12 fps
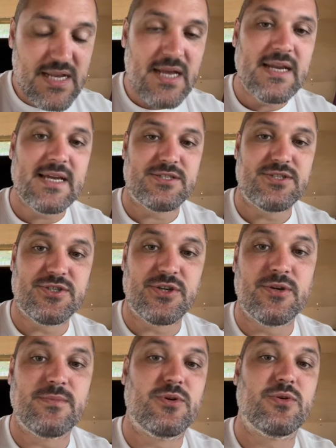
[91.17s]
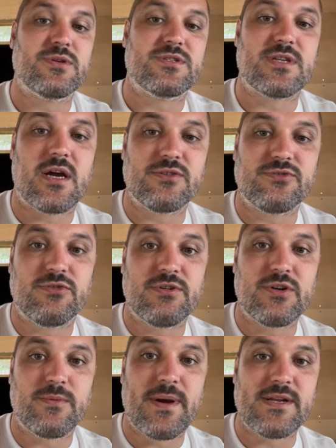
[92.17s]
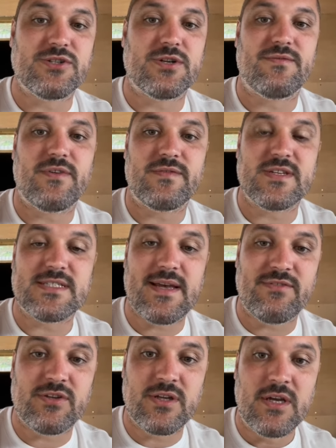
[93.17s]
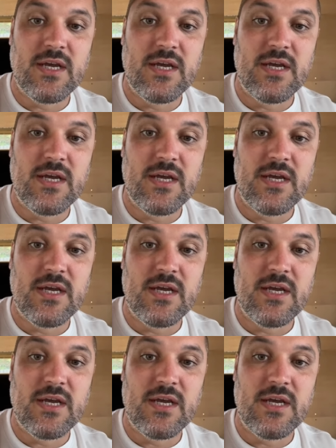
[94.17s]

Let's assume you can start drawing your pension at 57,